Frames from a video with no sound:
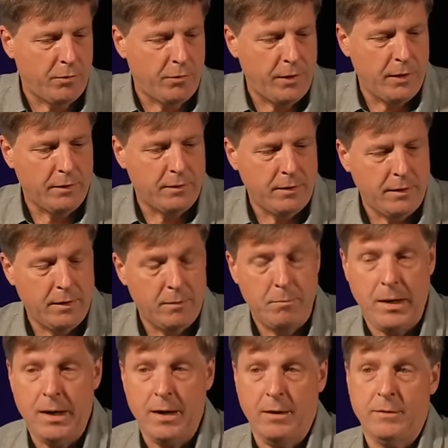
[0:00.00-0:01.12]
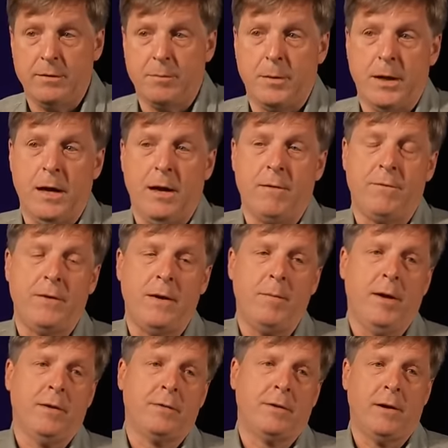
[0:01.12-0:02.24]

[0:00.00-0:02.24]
frailty in males but not females